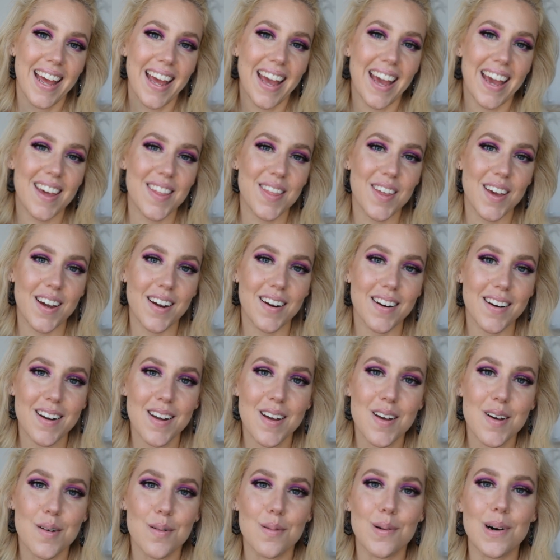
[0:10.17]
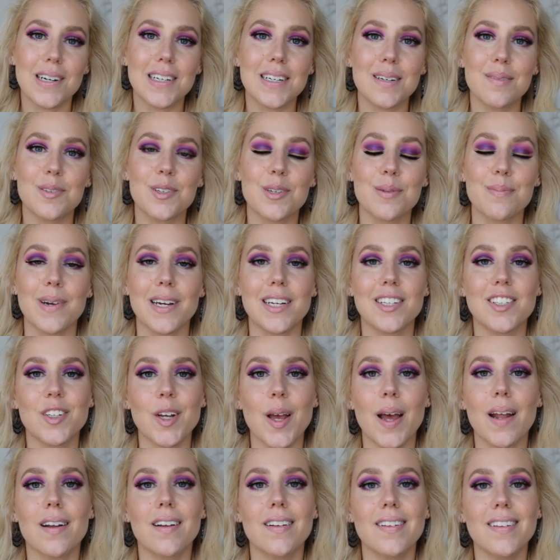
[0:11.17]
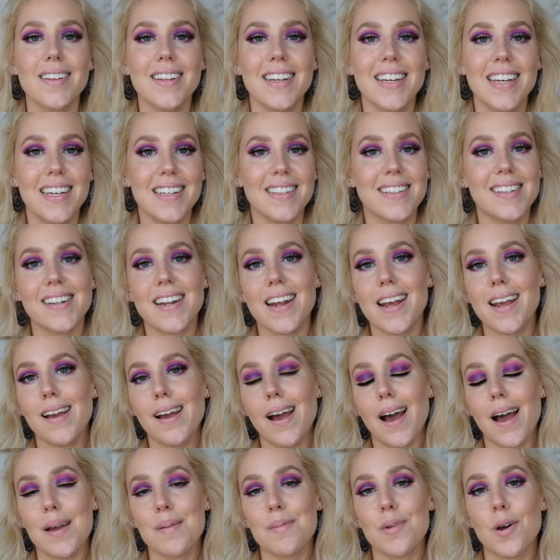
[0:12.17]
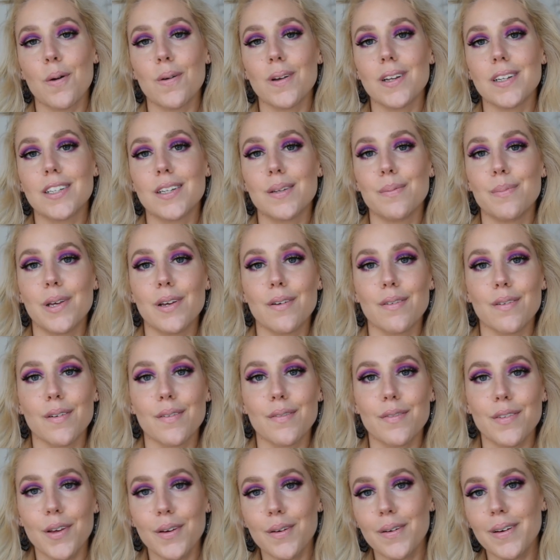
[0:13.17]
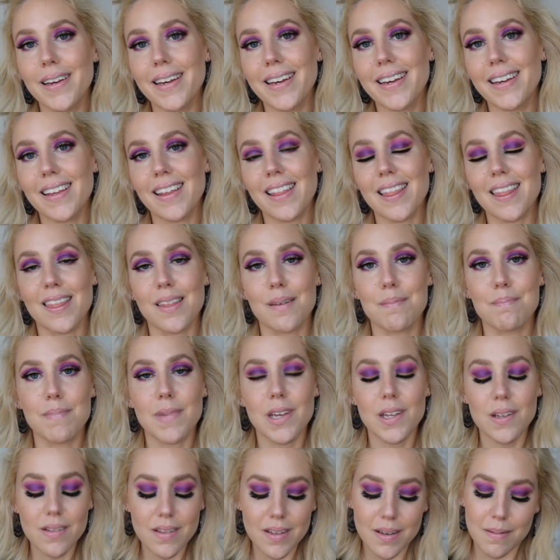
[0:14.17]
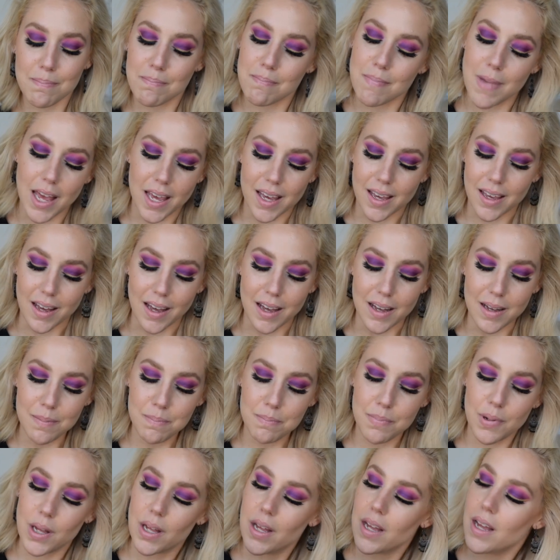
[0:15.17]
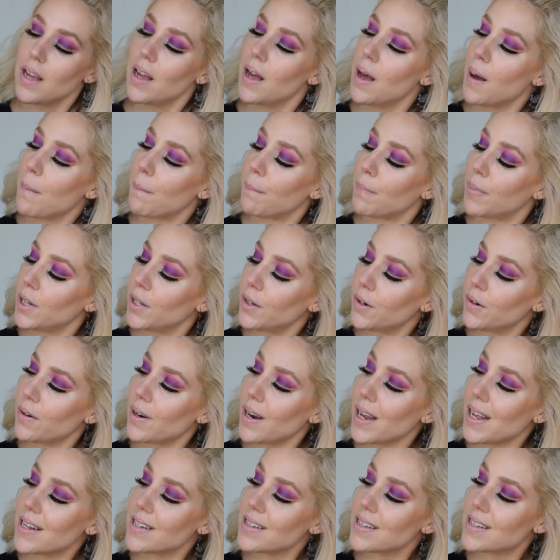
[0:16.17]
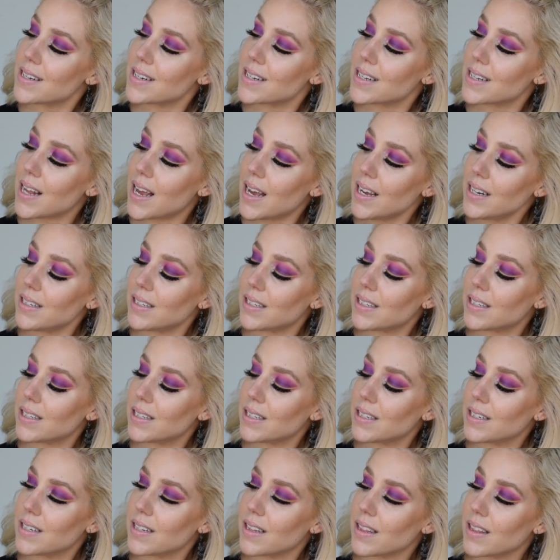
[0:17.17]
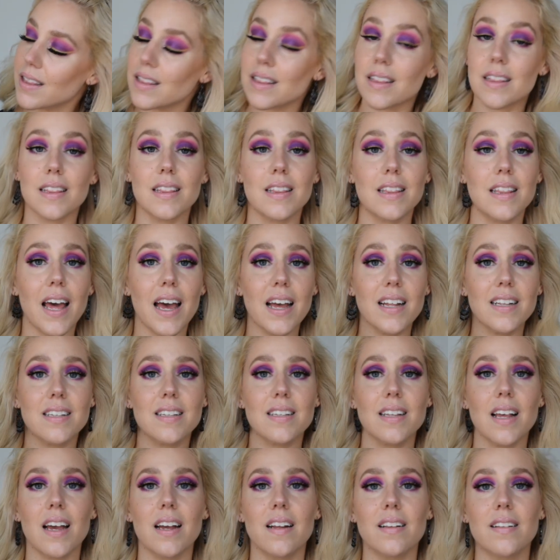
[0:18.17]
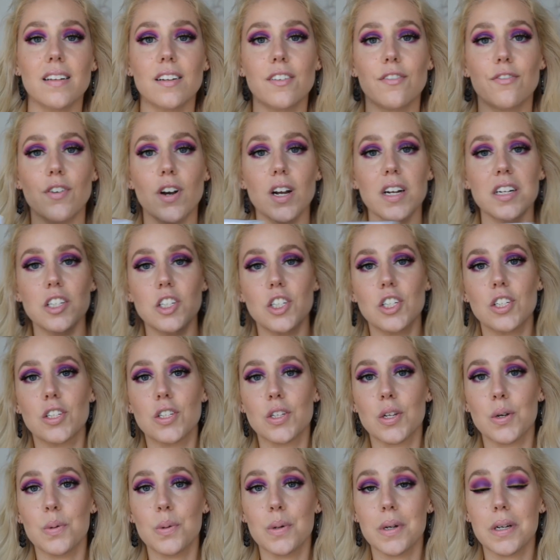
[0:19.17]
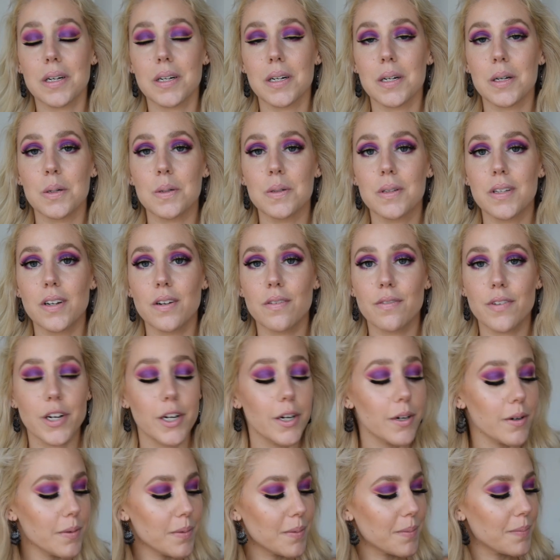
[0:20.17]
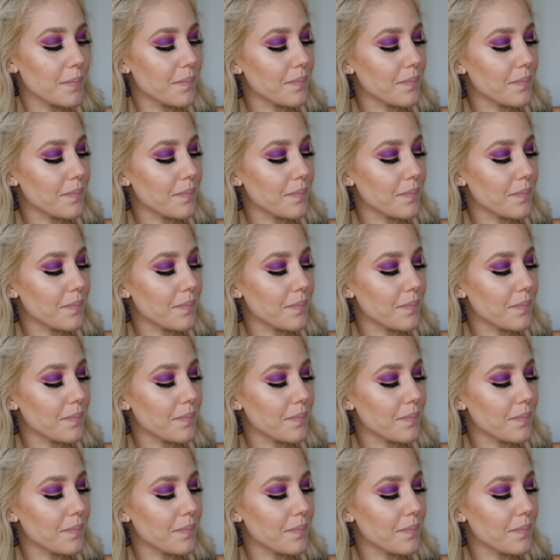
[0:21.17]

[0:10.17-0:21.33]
Hey there, welcome to my channel. Today I'm going to be reviewing the Milk Makeup Blur and Set. That side's in French, so I'm going to hold it over here.